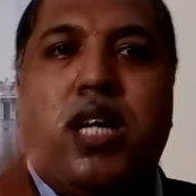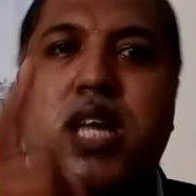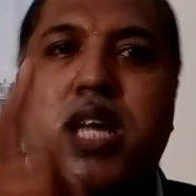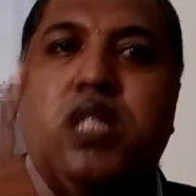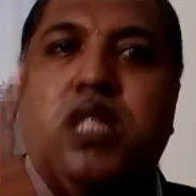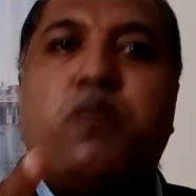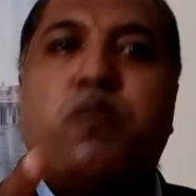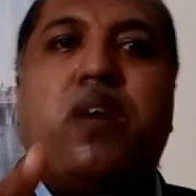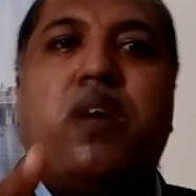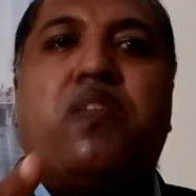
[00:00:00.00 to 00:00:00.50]

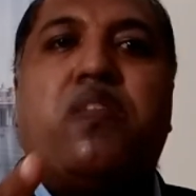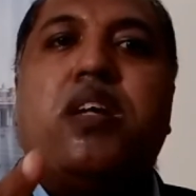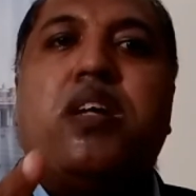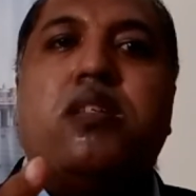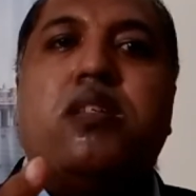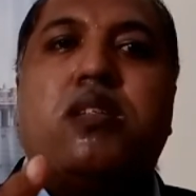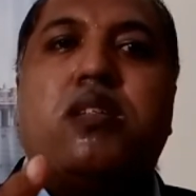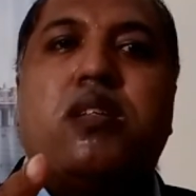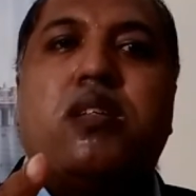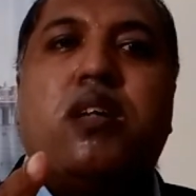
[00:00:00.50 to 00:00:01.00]
Yes, my
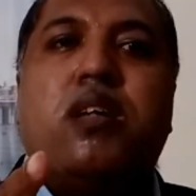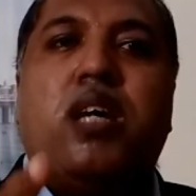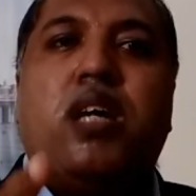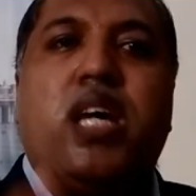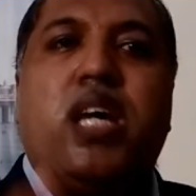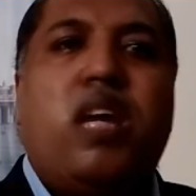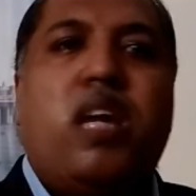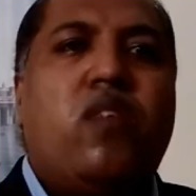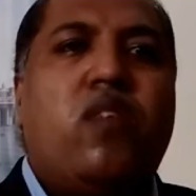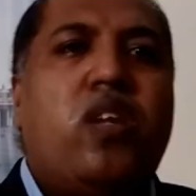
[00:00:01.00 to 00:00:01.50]
friends,
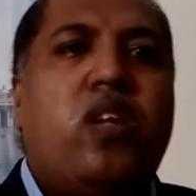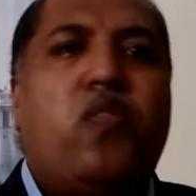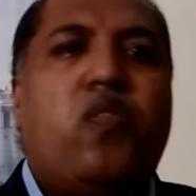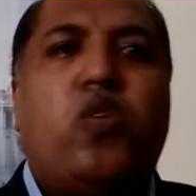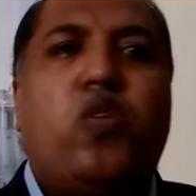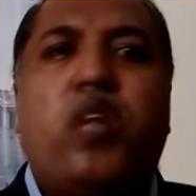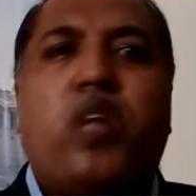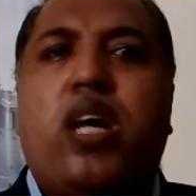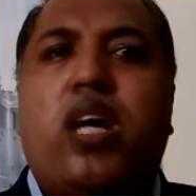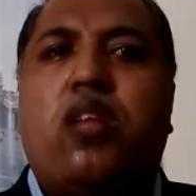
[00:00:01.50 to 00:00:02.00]
even
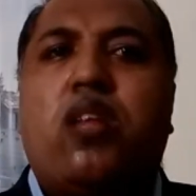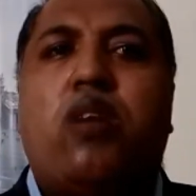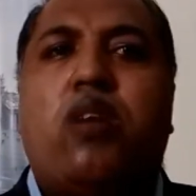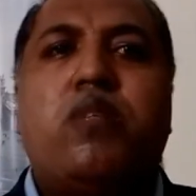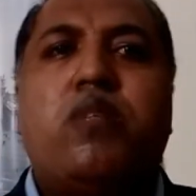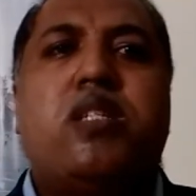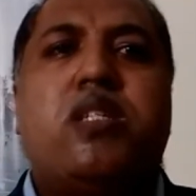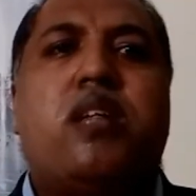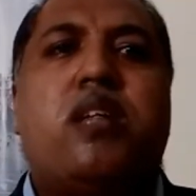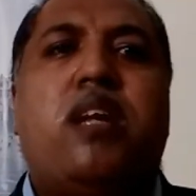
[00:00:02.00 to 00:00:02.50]
if you take
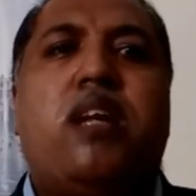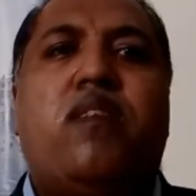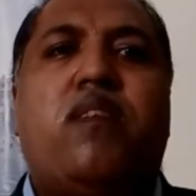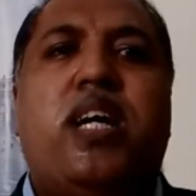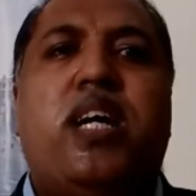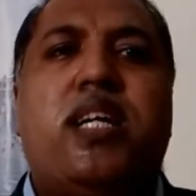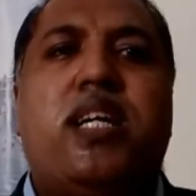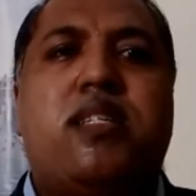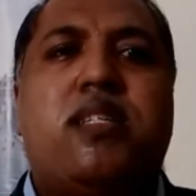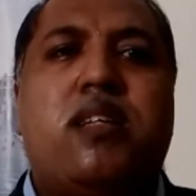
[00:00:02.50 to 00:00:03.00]
Thomas
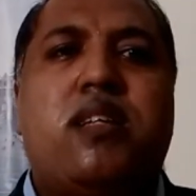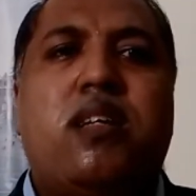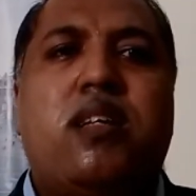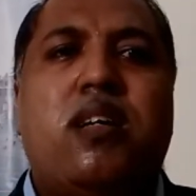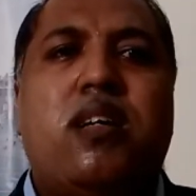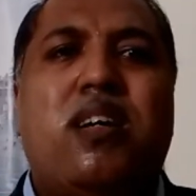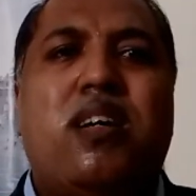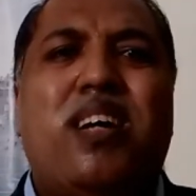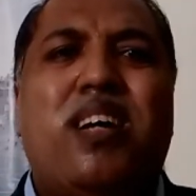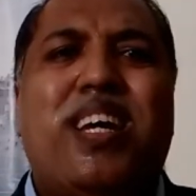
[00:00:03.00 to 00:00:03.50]
Alva
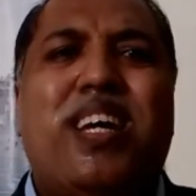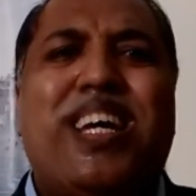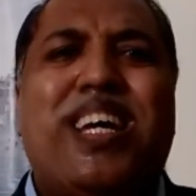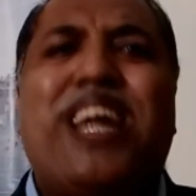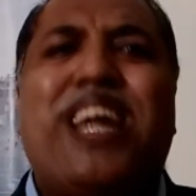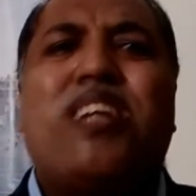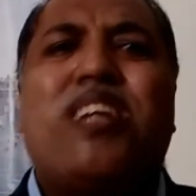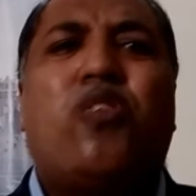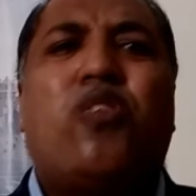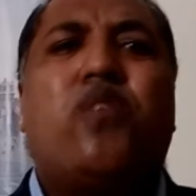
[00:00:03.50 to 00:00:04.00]
Edison,
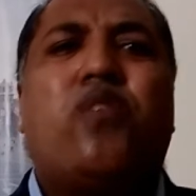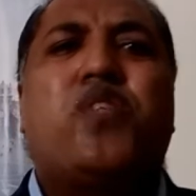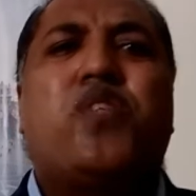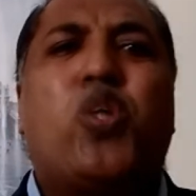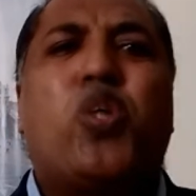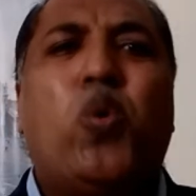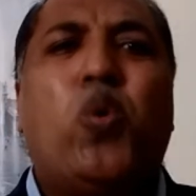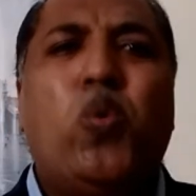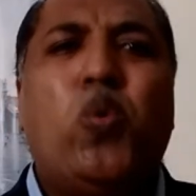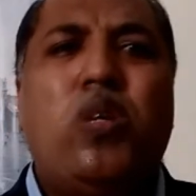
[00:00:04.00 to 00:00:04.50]
kicked out of
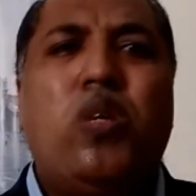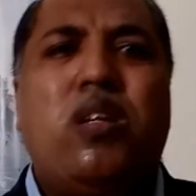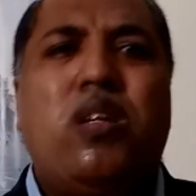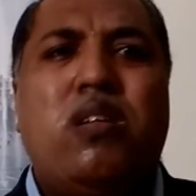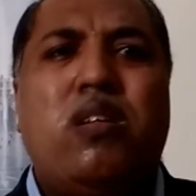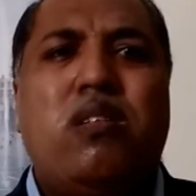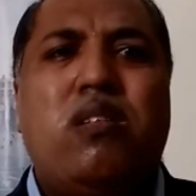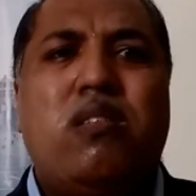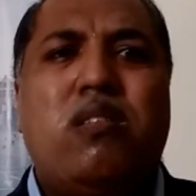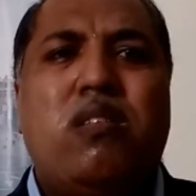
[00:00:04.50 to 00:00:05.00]

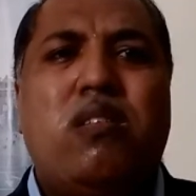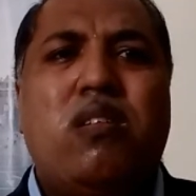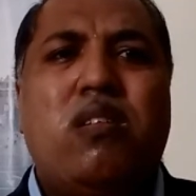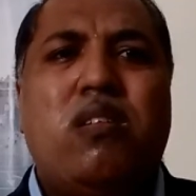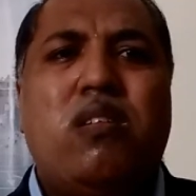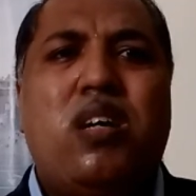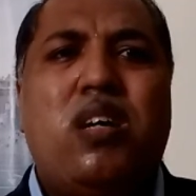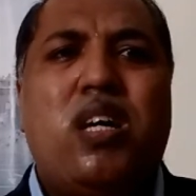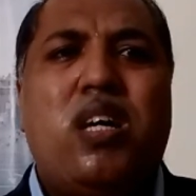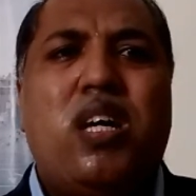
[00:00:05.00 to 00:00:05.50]
school,
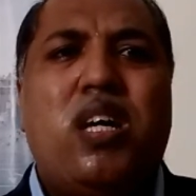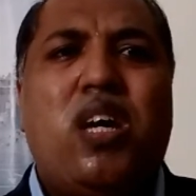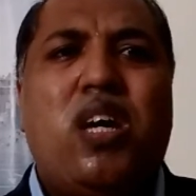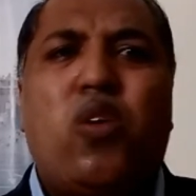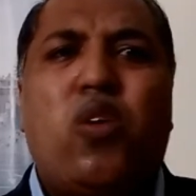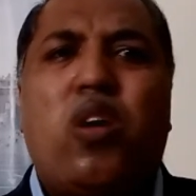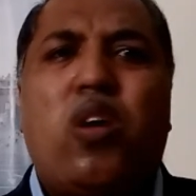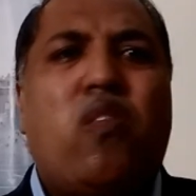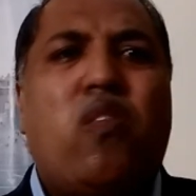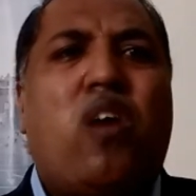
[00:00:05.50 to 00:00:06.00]

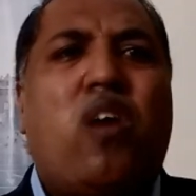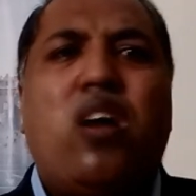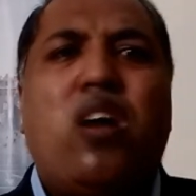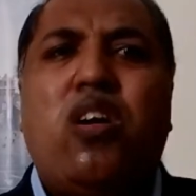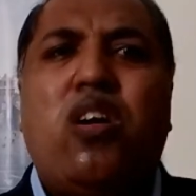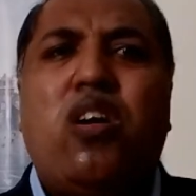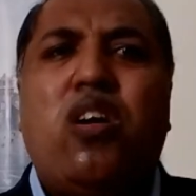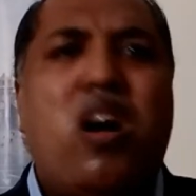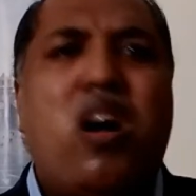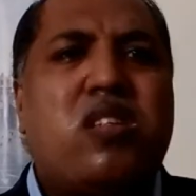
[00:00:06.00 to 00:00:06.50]
He could have
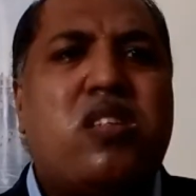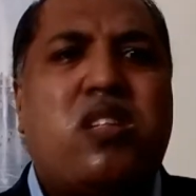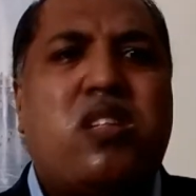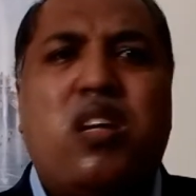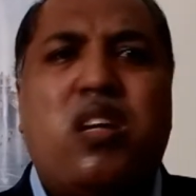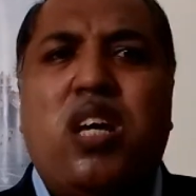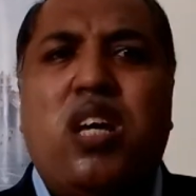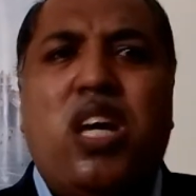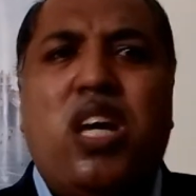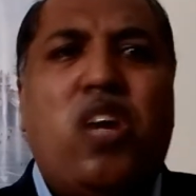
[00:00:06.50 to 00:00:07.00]
gone
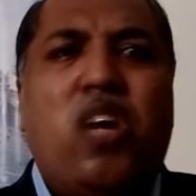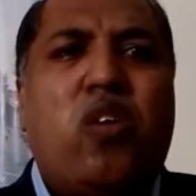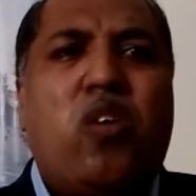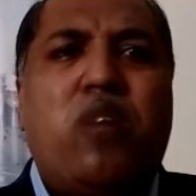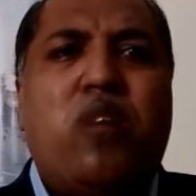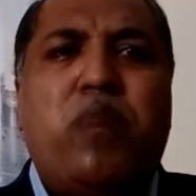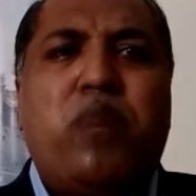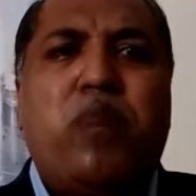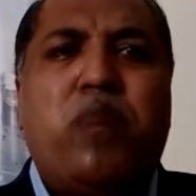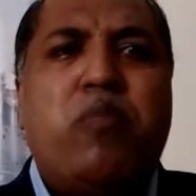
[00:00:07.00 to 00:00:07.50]
lost. He
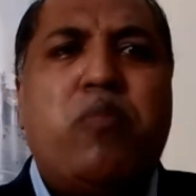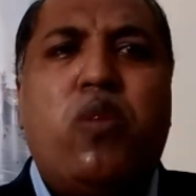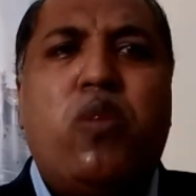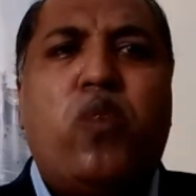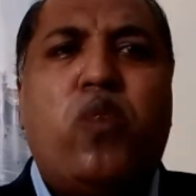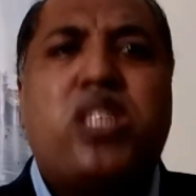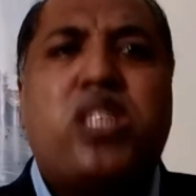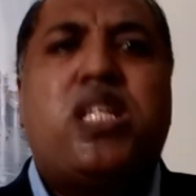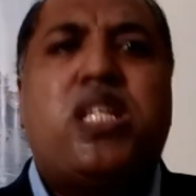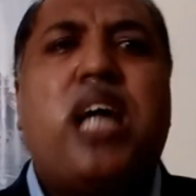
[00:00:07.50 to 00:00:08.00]
could have become
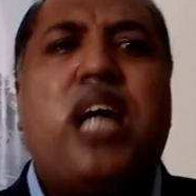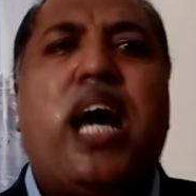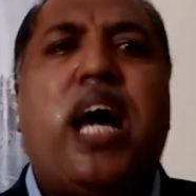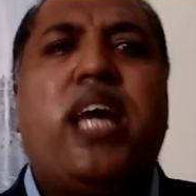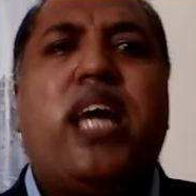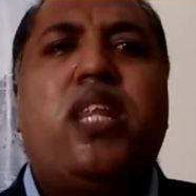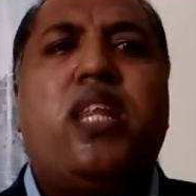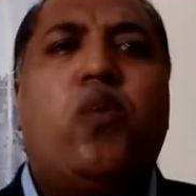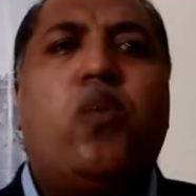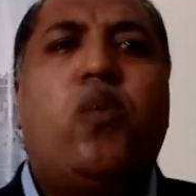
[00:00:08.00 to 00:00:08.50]
the worst
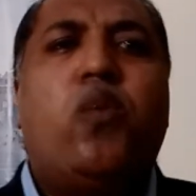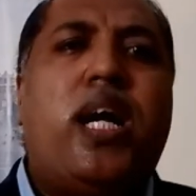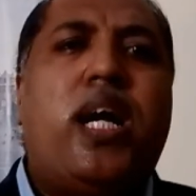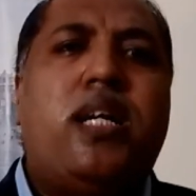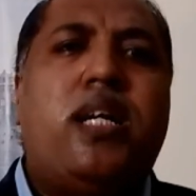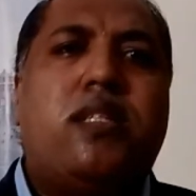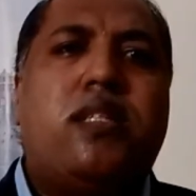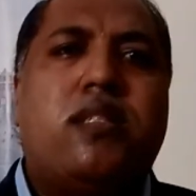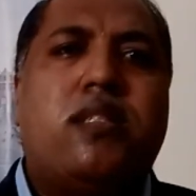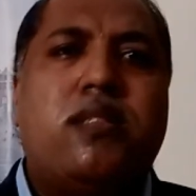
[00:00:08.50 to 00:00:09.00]
guy in the
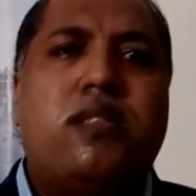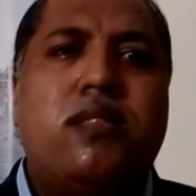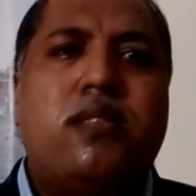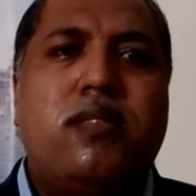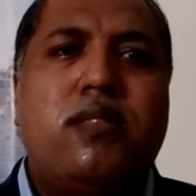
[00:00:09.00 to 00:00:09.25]
world.